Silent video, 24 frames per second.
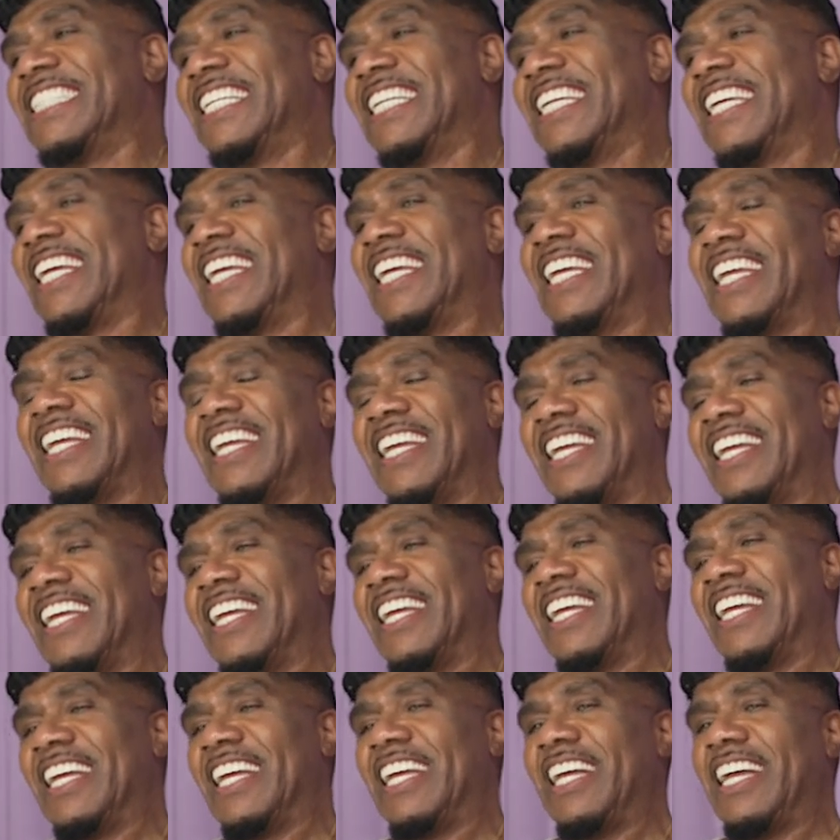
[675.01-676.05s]
yeah
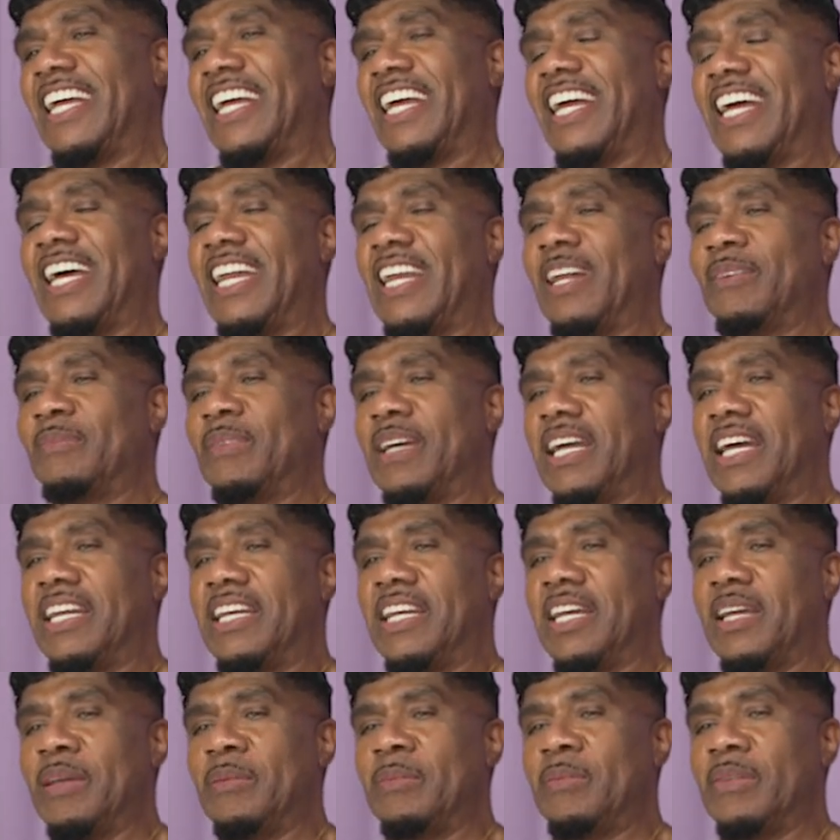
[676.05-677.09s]
and a man
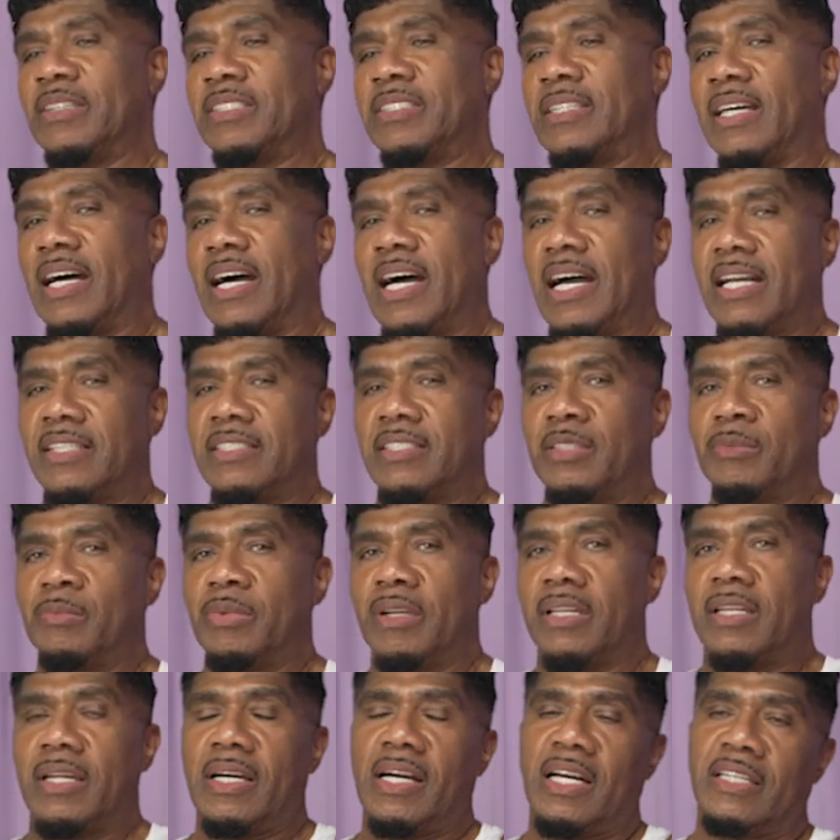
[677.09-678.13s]
named Mr. Hodson,
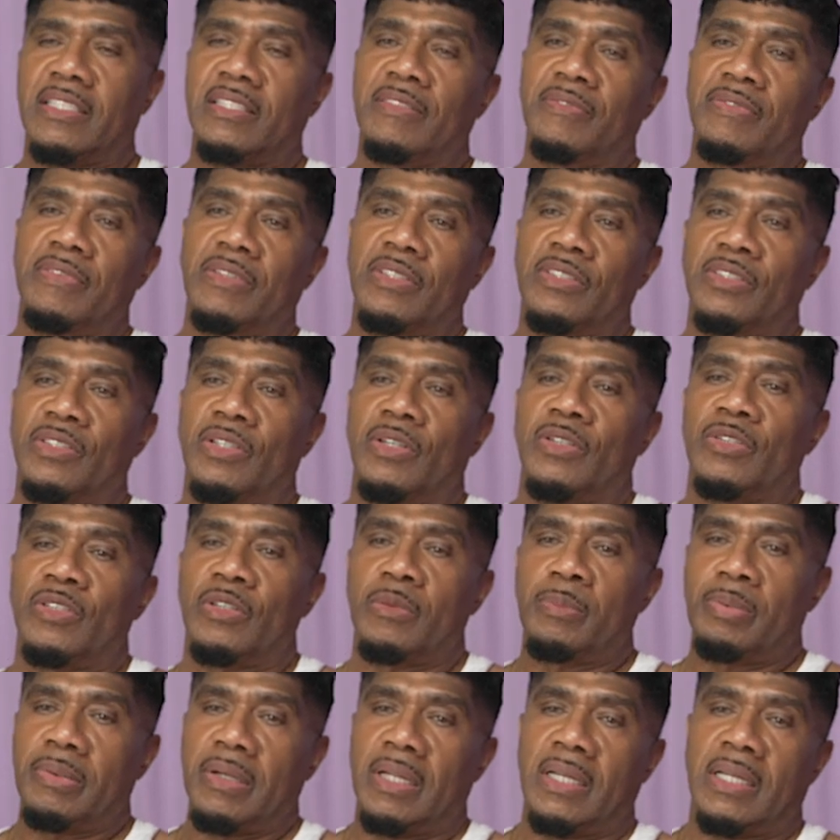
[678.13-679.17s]
Brother Hodson from the church,
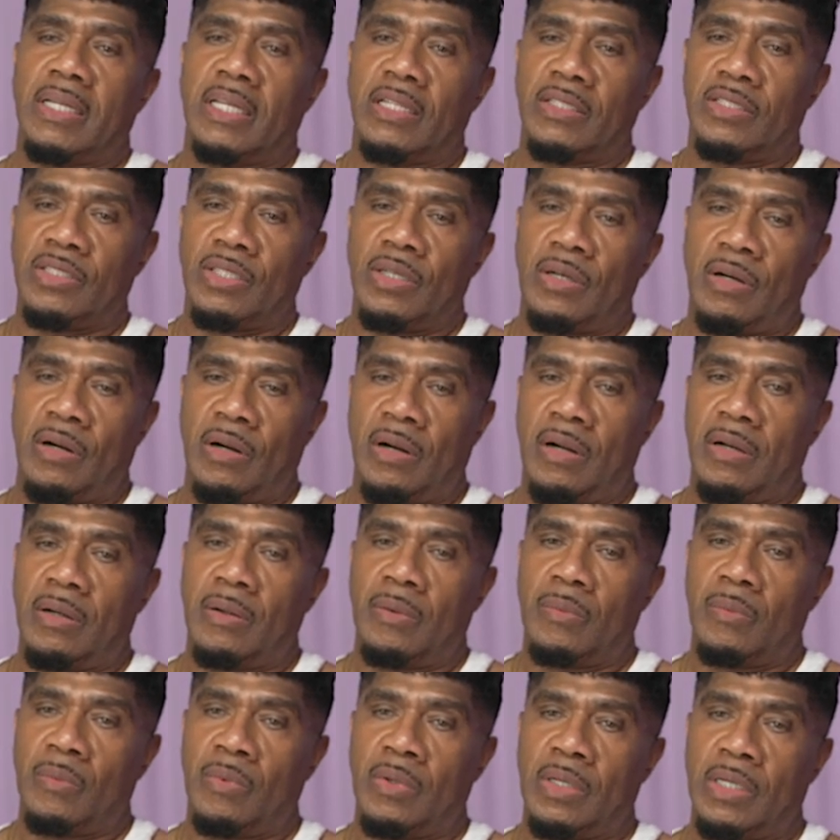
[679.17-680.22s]
who played guitar
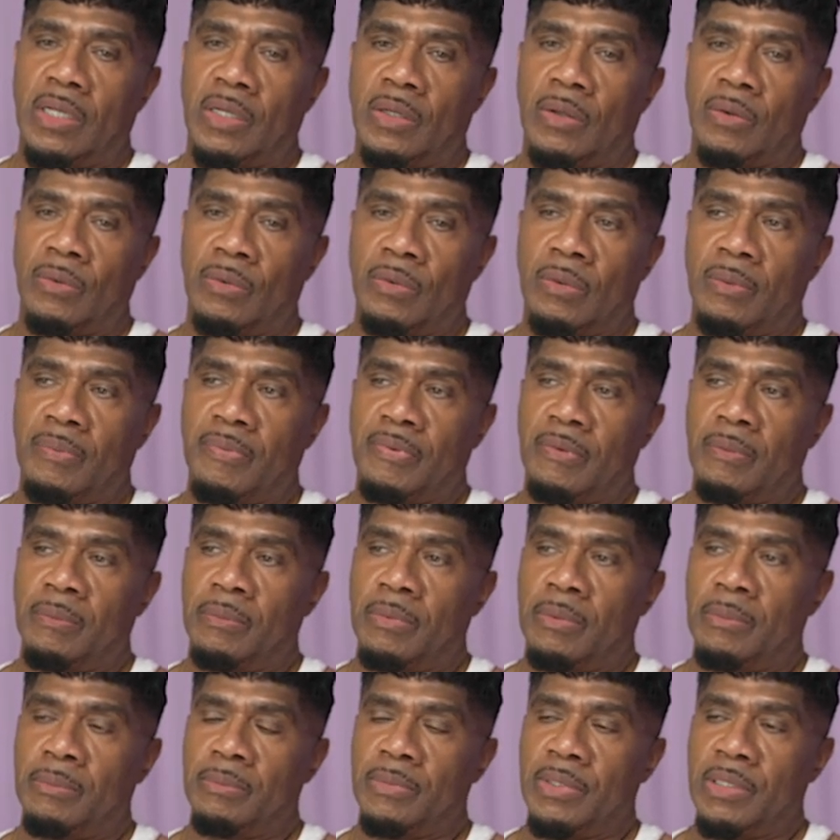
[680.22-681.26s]
with a group from
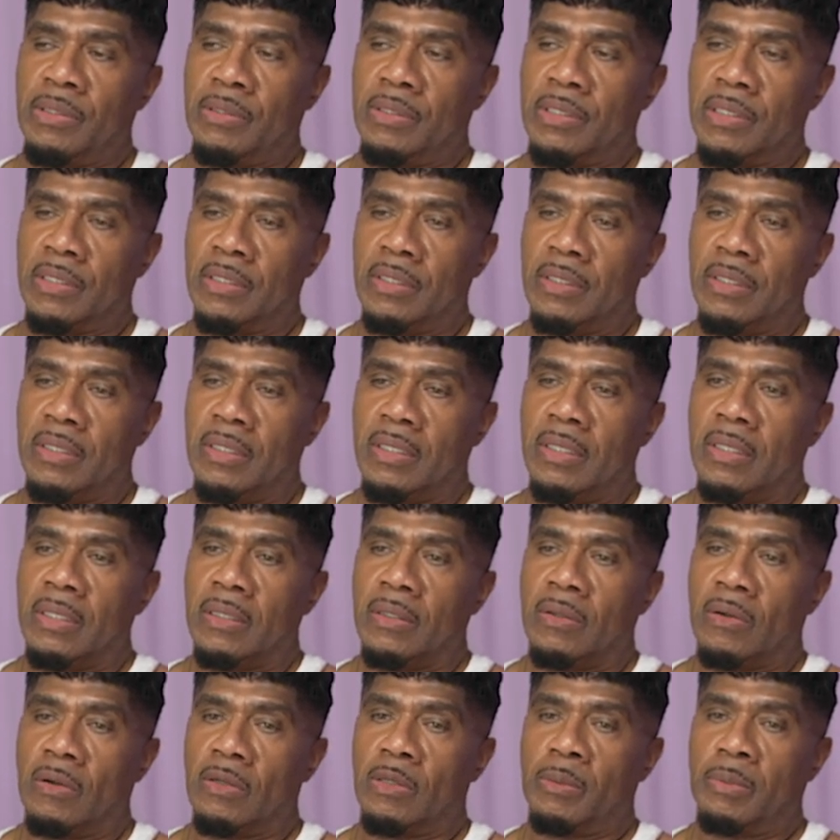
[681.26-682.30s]
Bermuda
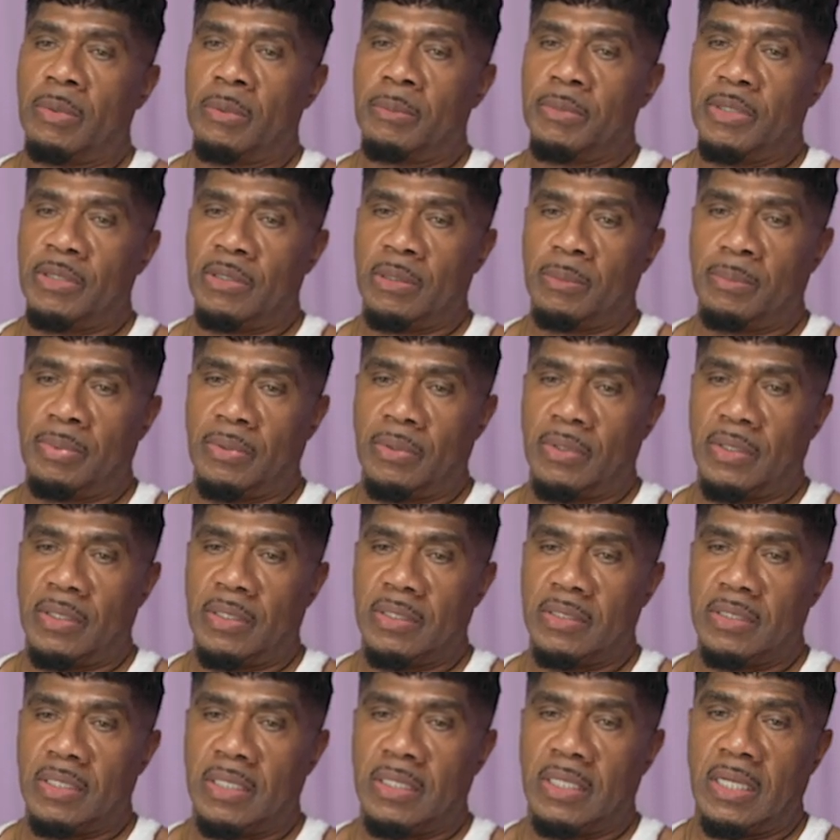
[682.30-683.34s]
called the Bermuda
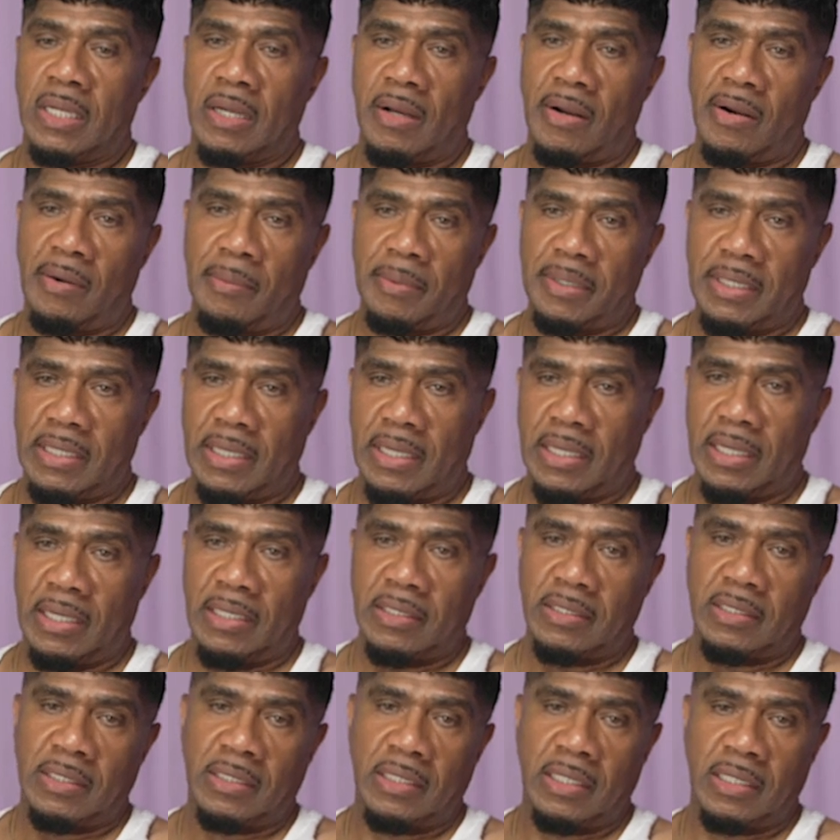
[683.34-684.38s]
Boys, and they
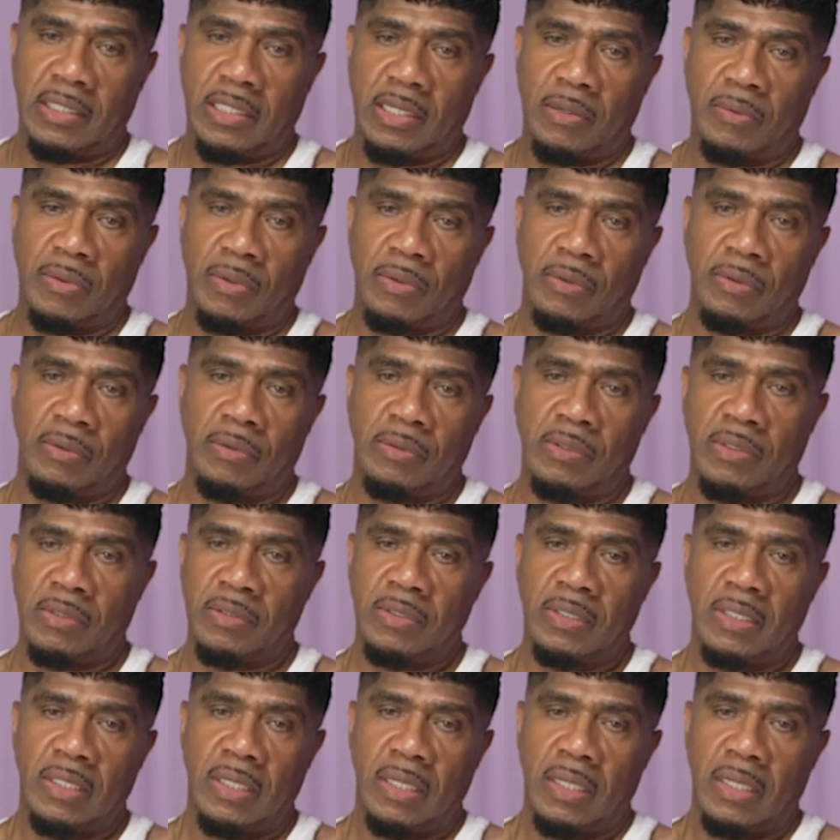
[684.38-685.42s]
harmonized and they, they were crooners.